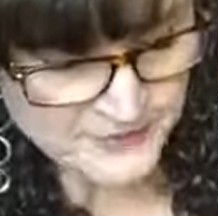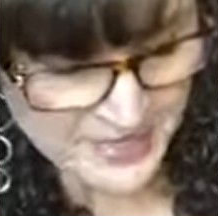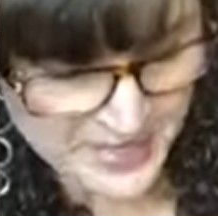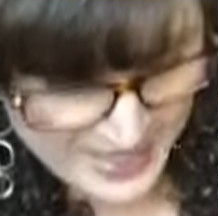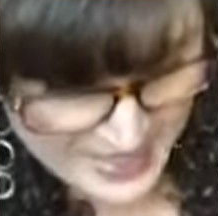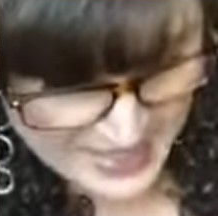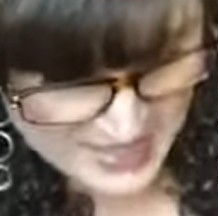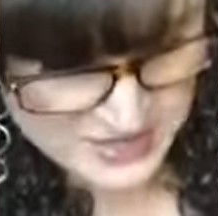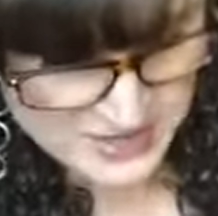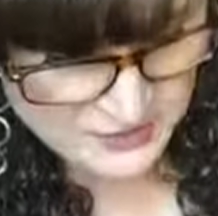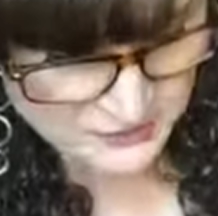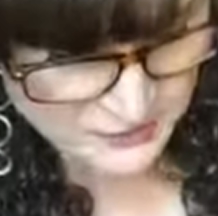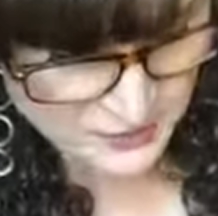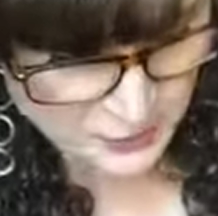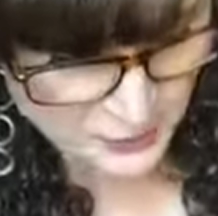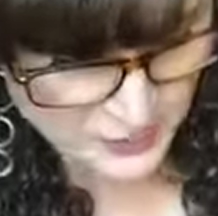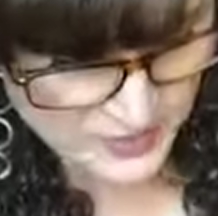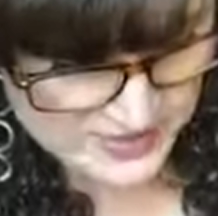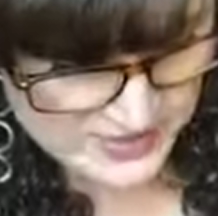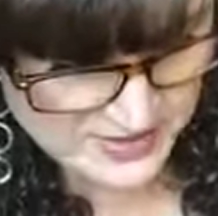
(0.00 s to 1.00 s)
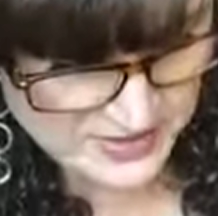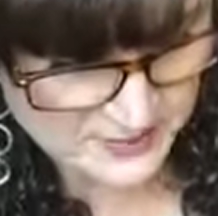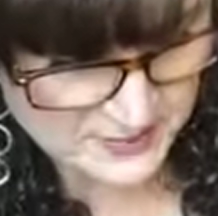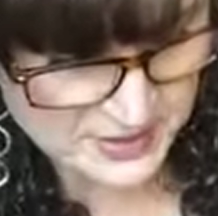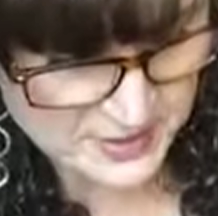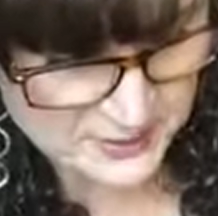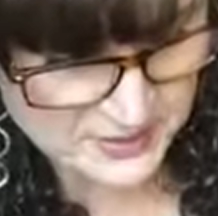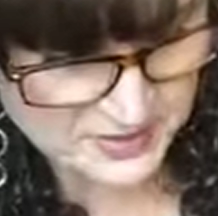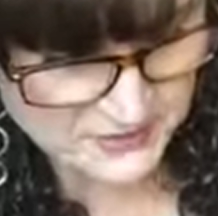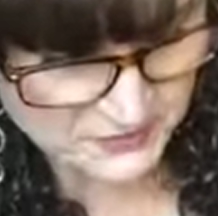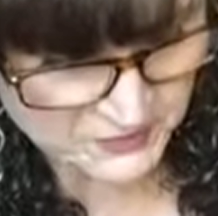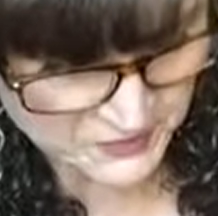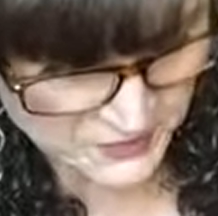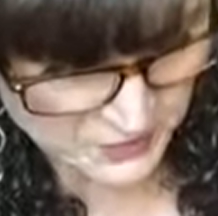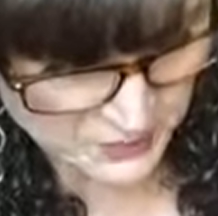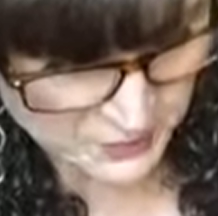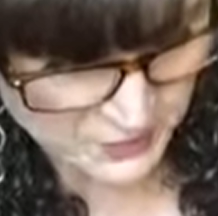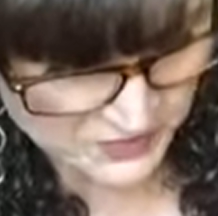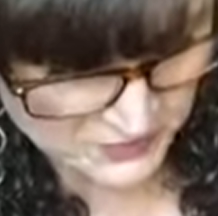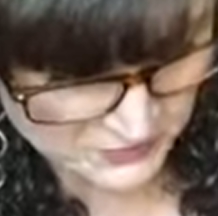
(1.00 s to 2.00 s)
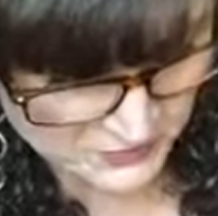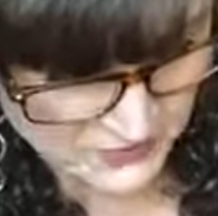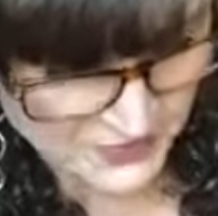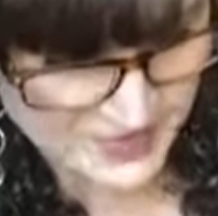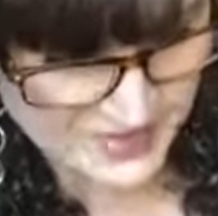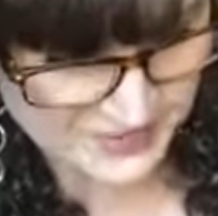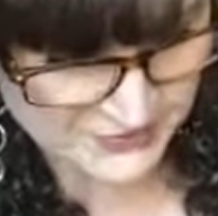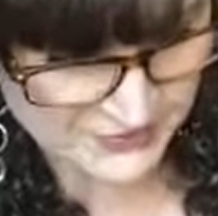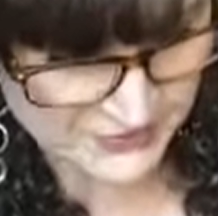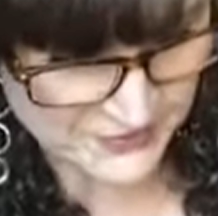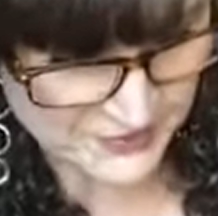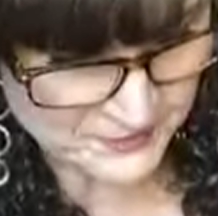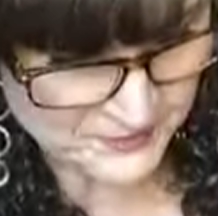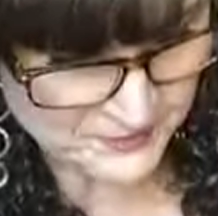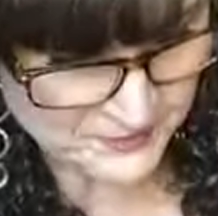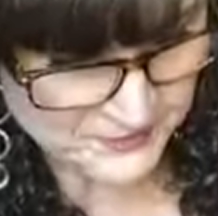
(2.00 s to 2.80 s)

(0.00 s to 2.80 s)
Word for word: Ask for wisdom and be filled with faith.